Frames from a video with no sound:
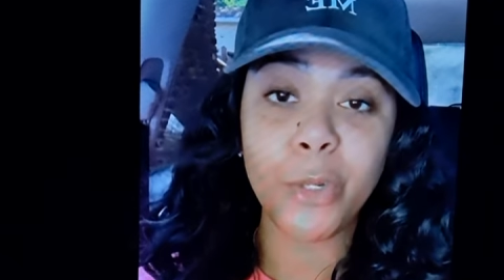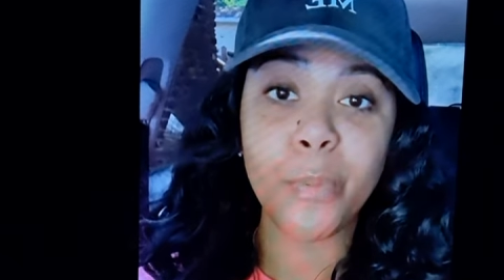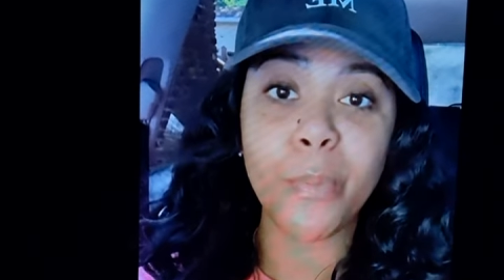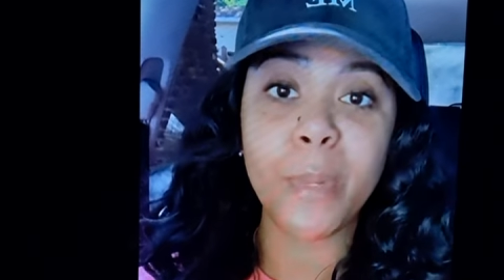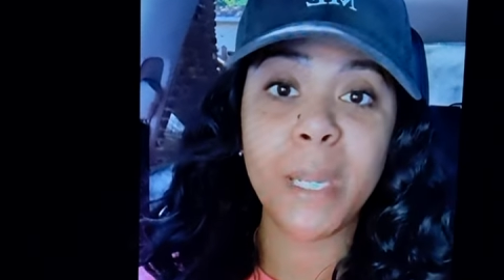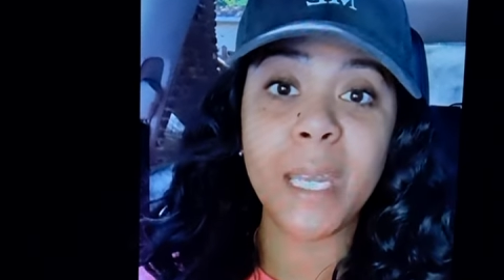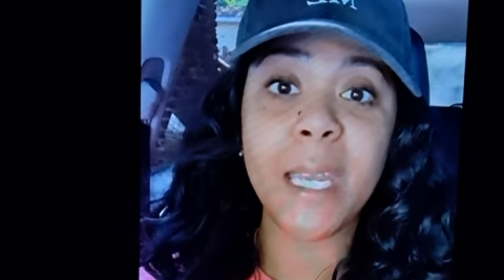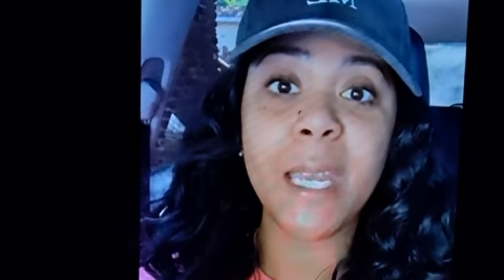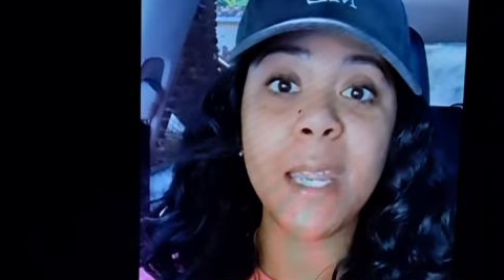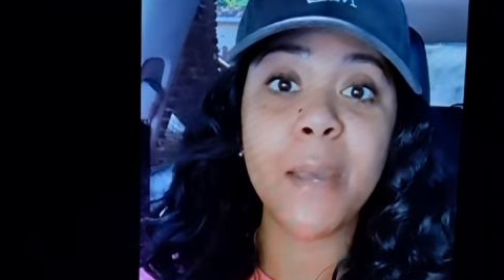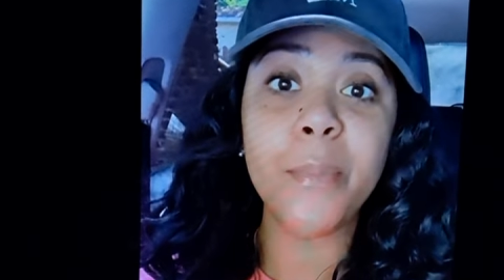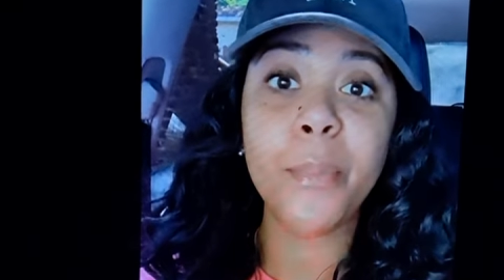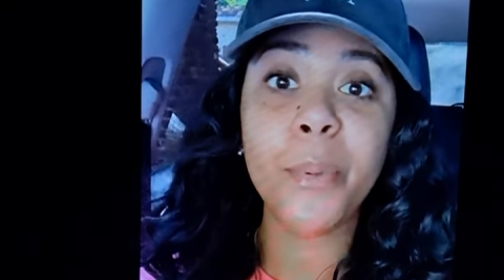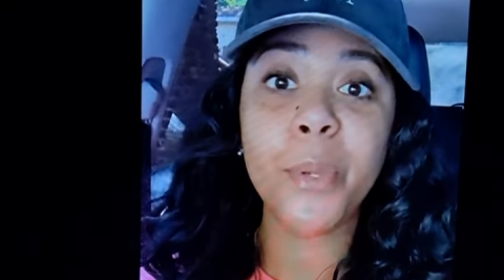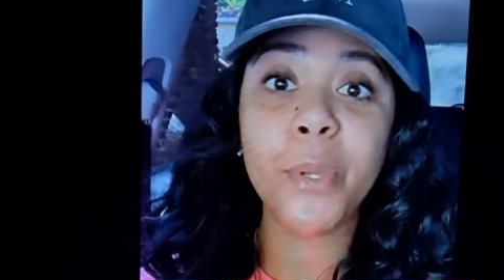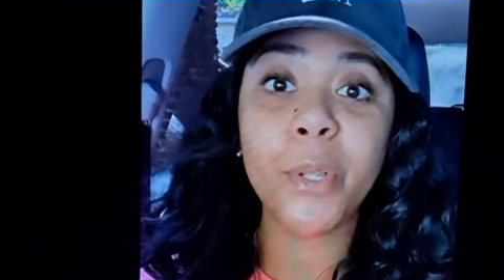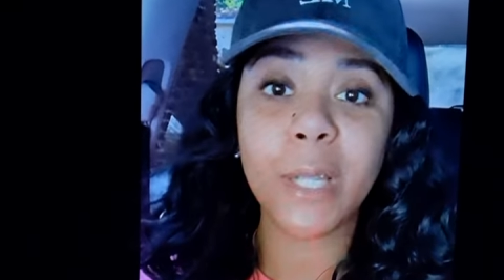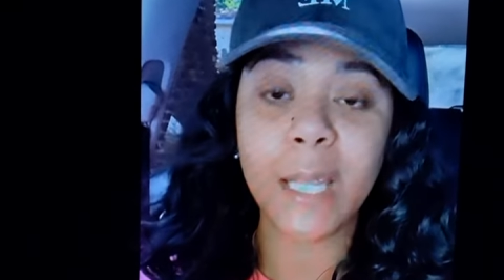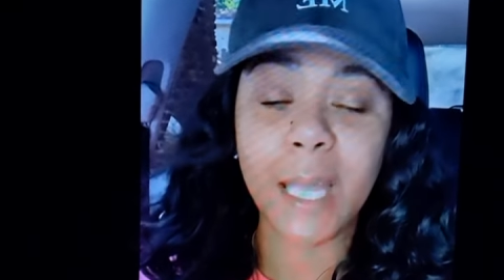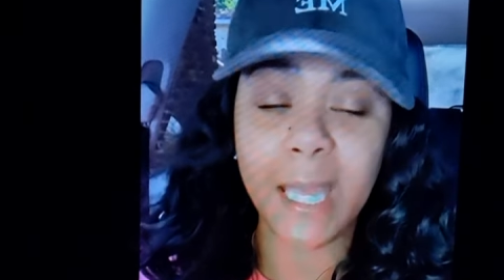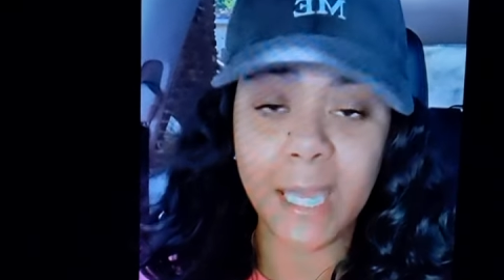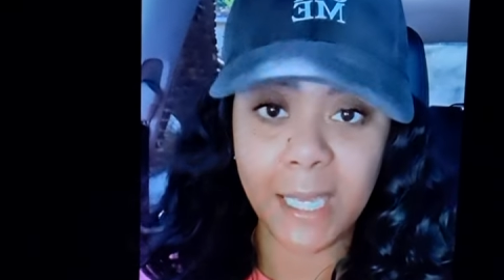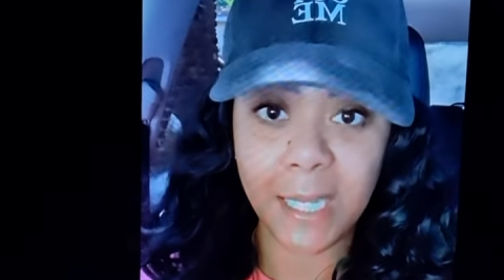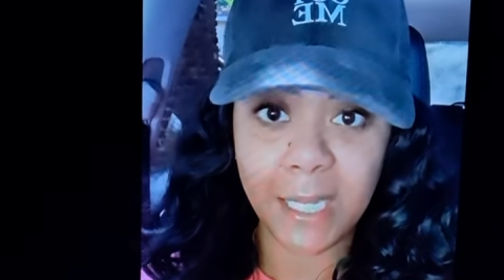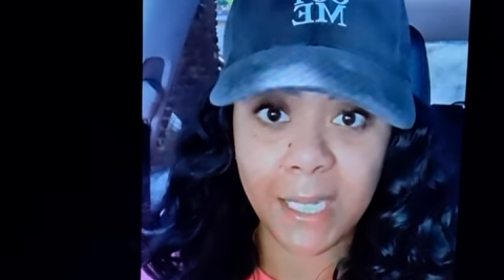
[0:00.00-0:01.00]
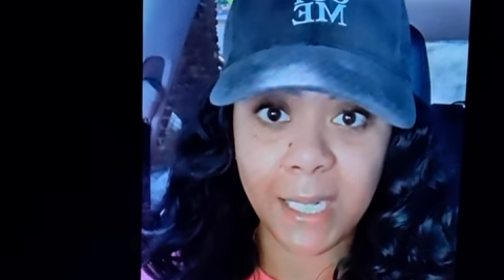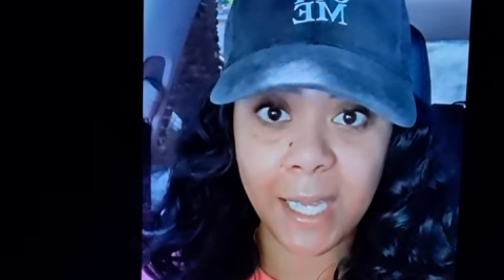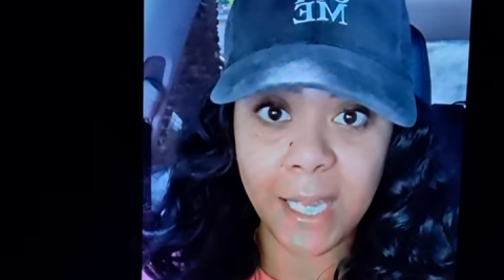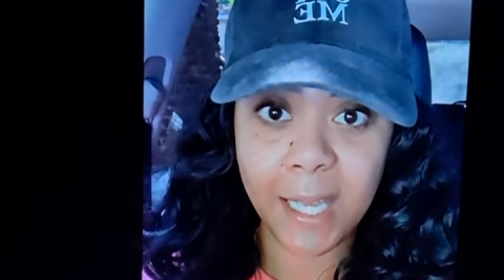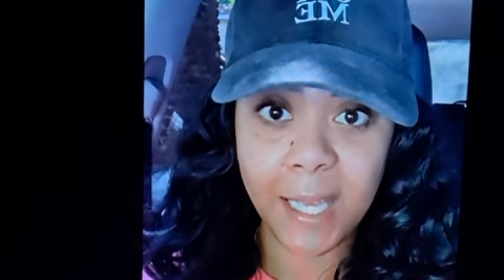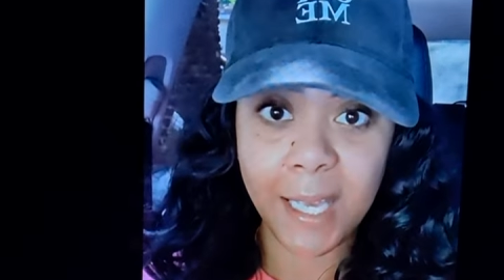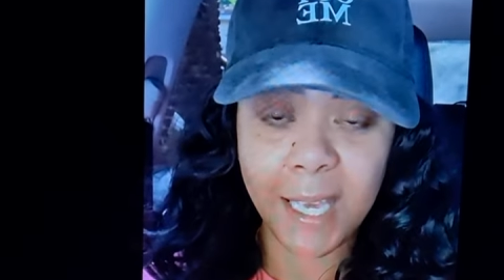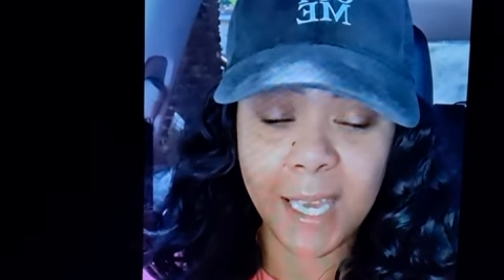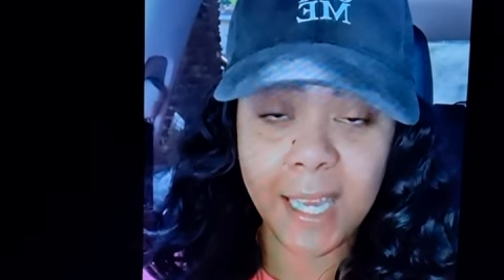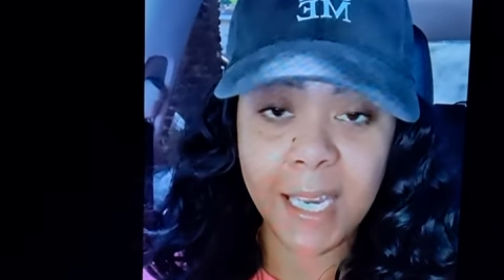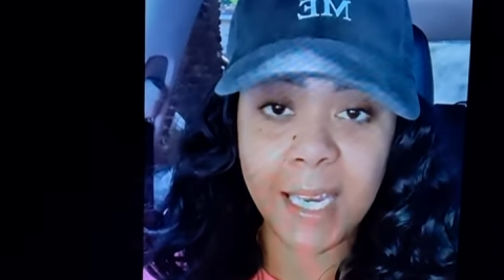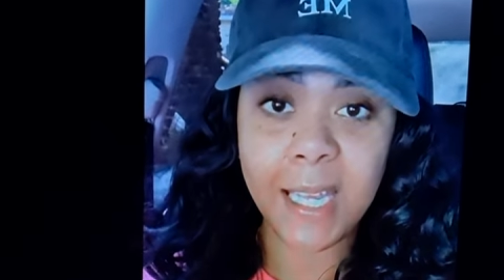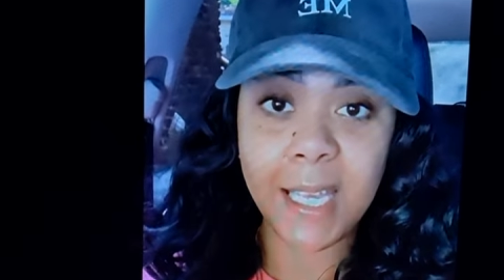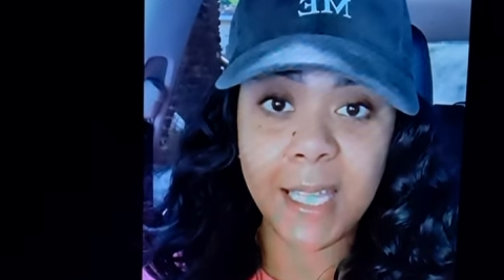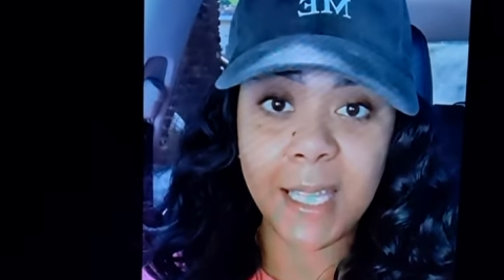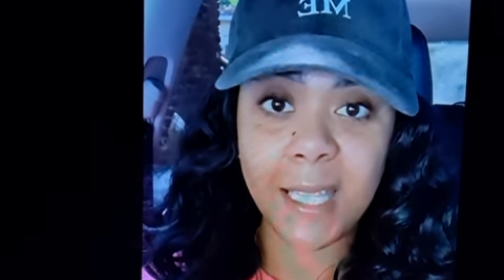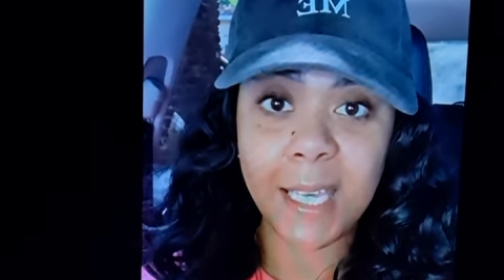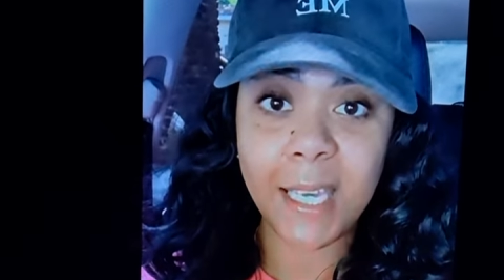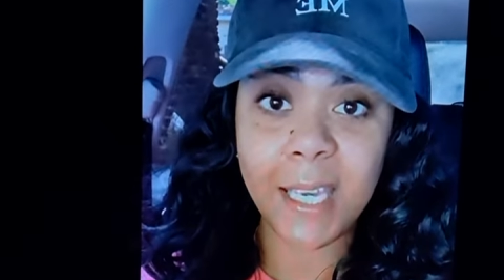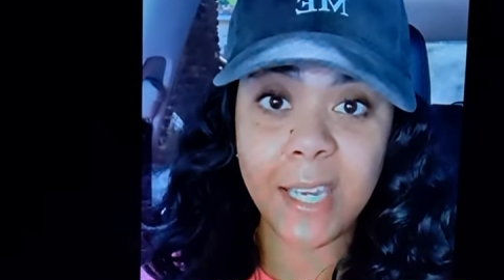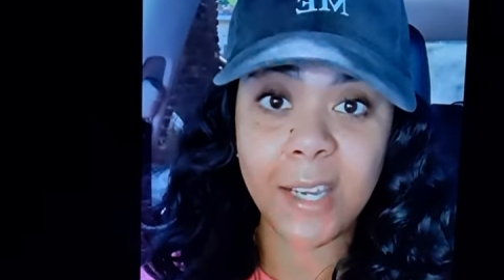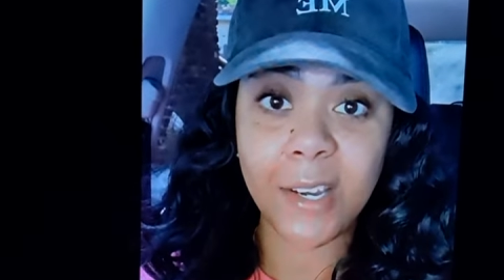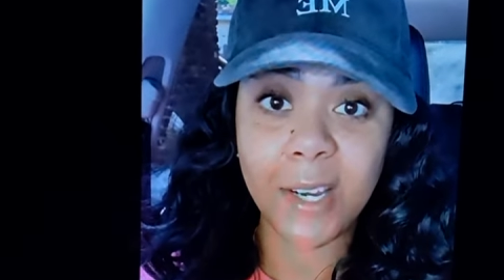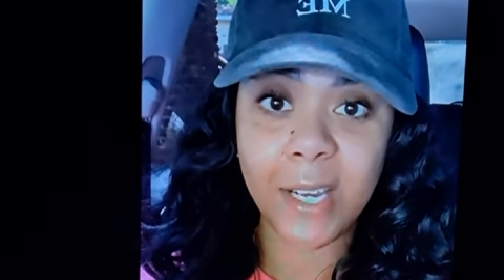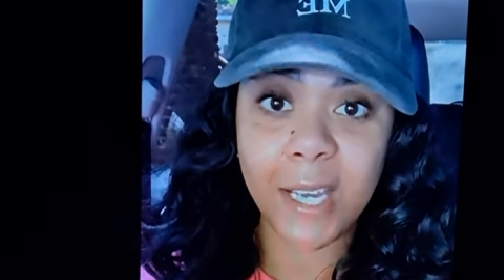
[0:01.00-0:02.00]
manipulate
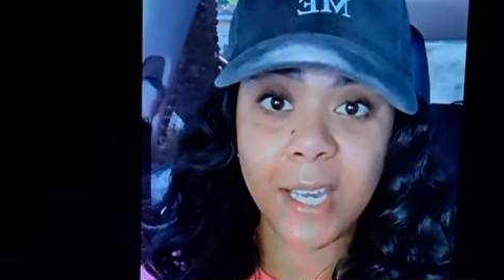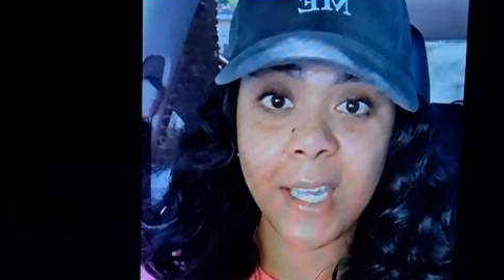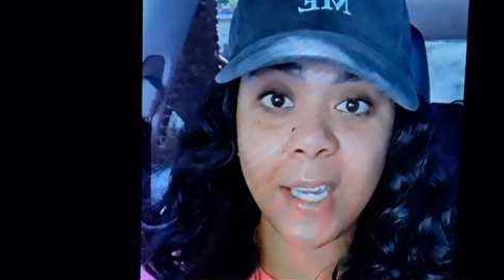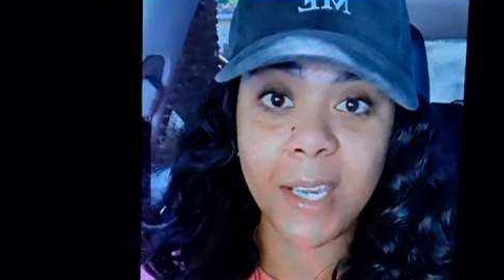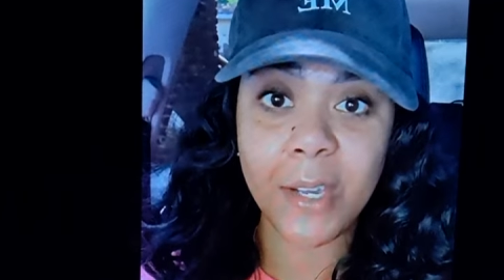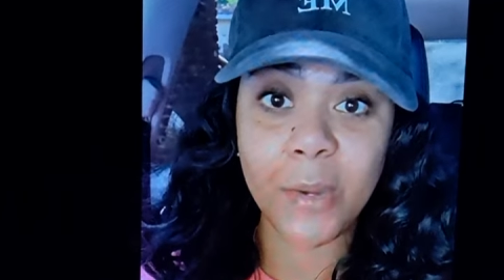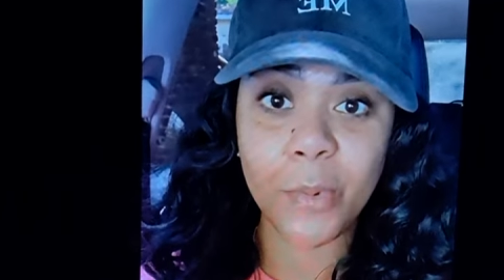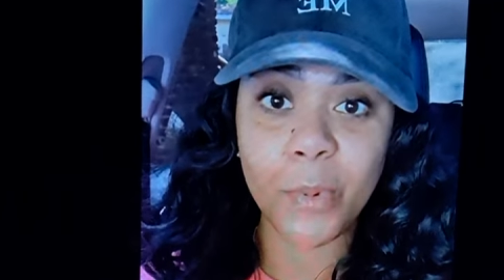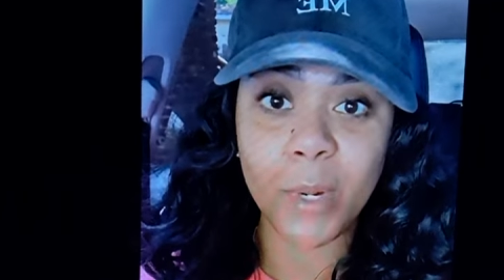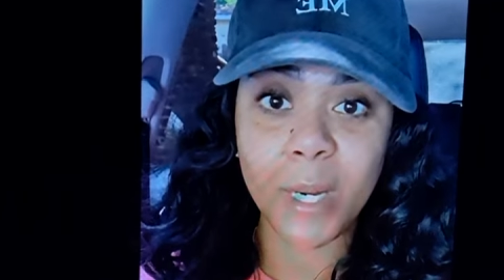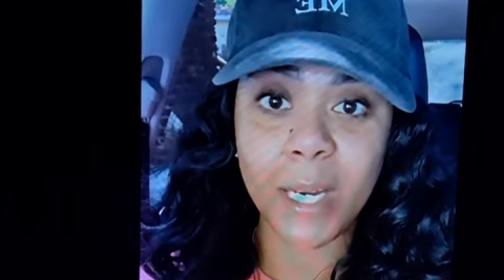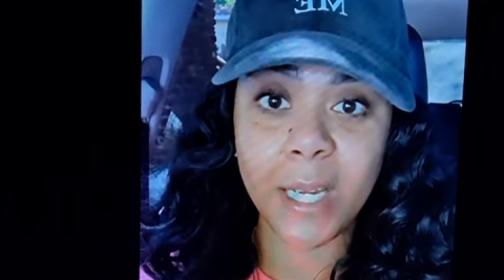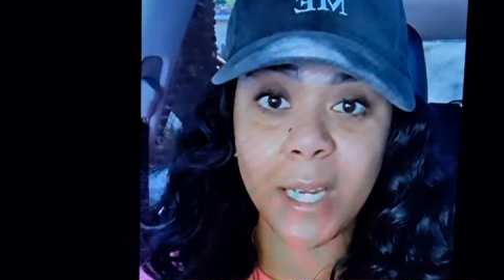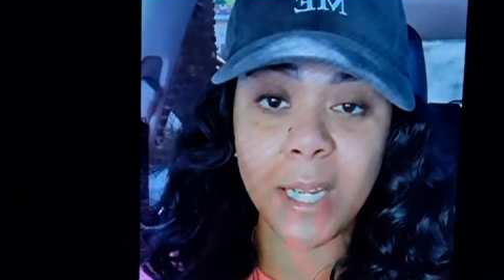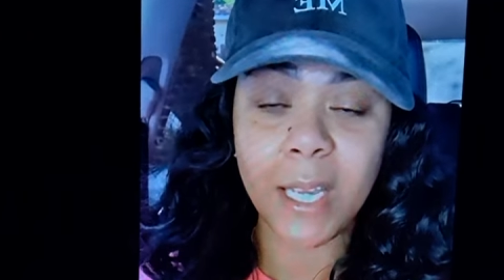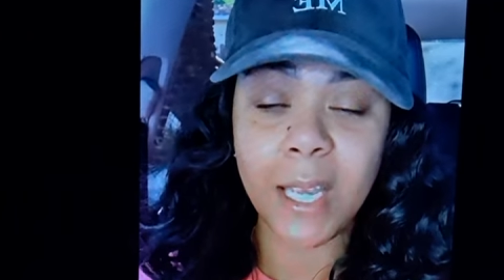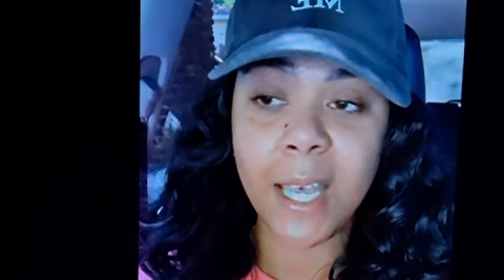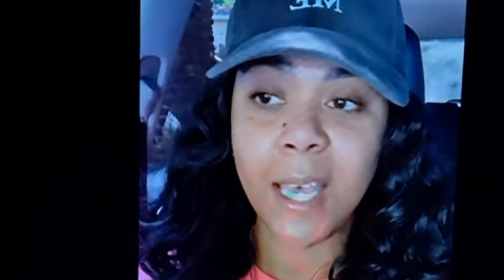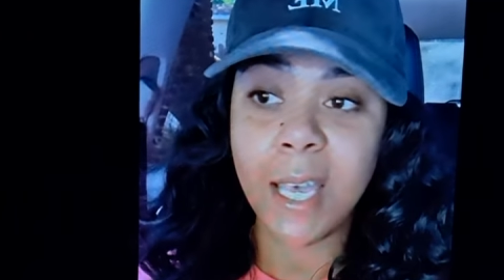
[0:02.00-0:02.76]
anything or anyone.